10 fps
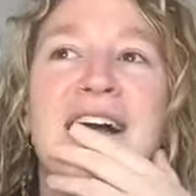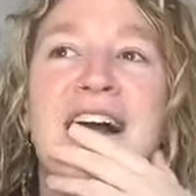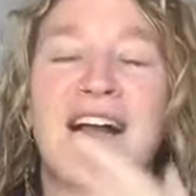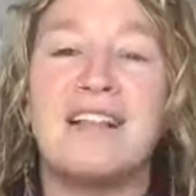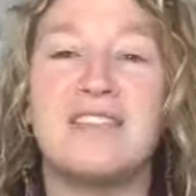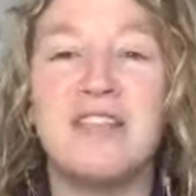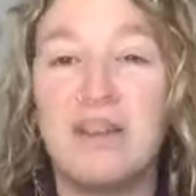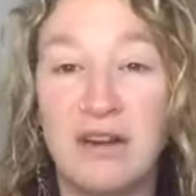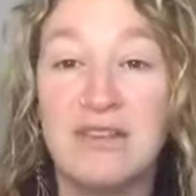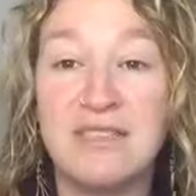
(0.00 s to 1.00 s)
I got to
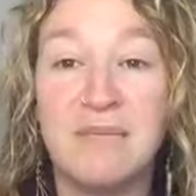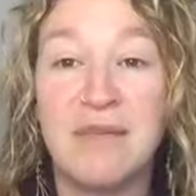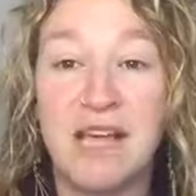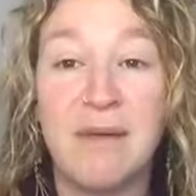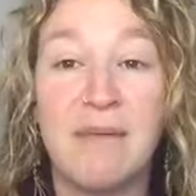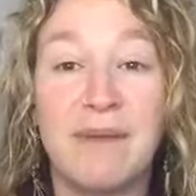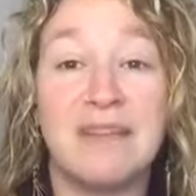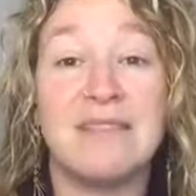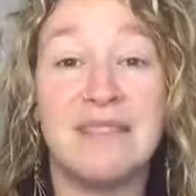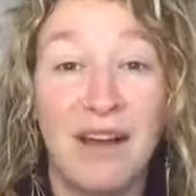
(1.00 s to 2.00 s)
learn something about
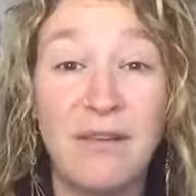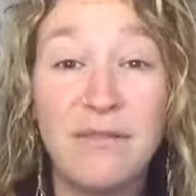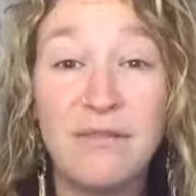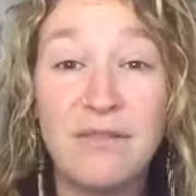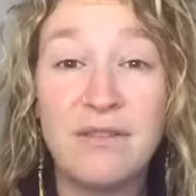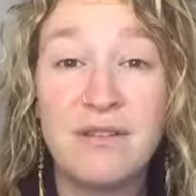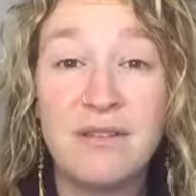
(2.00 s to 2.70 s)
myself